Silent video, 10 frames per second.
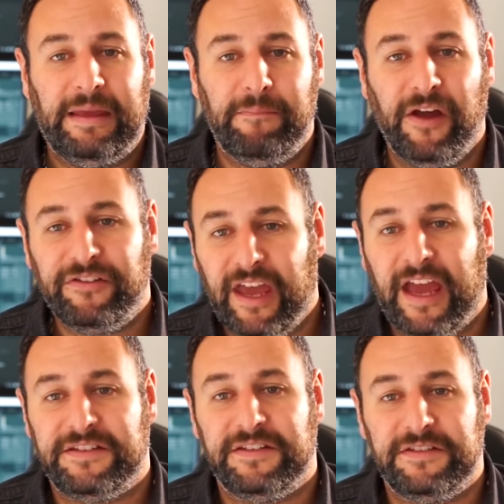In most
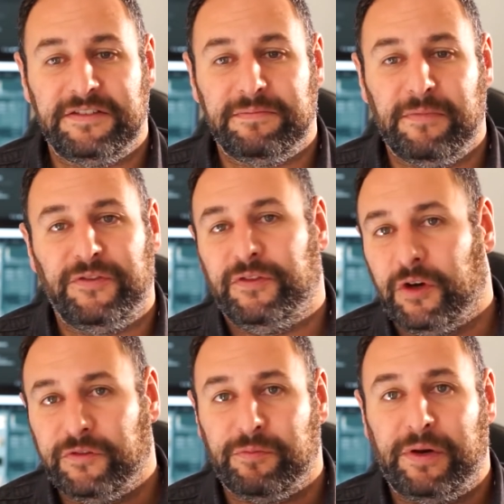cases, most
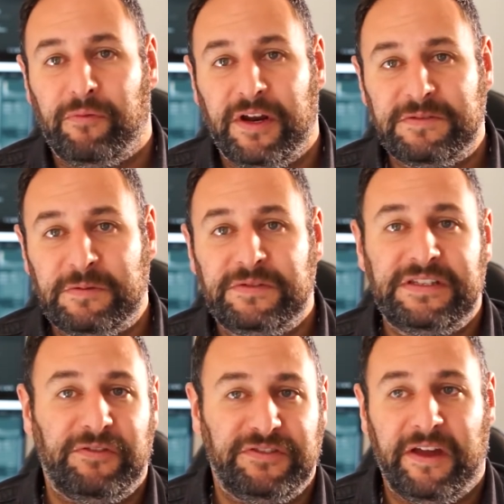photographers are pretty reasonable.
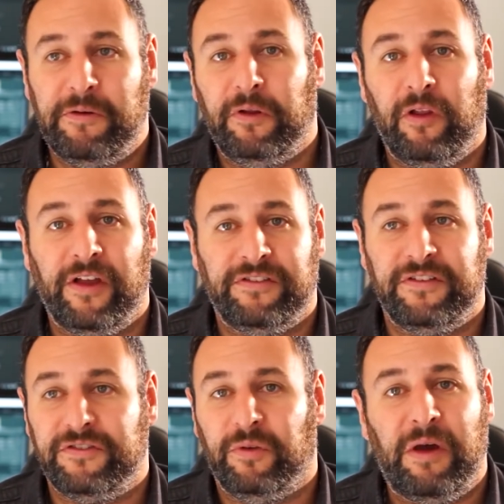They'll sell you a
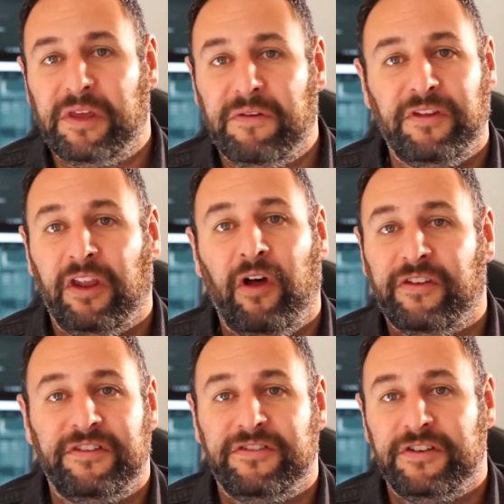license or they'll give you the
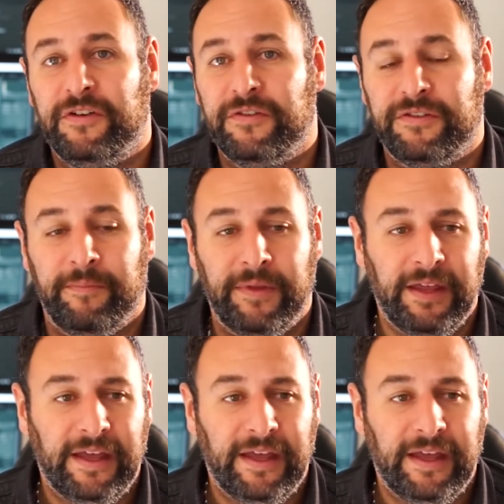license to use them.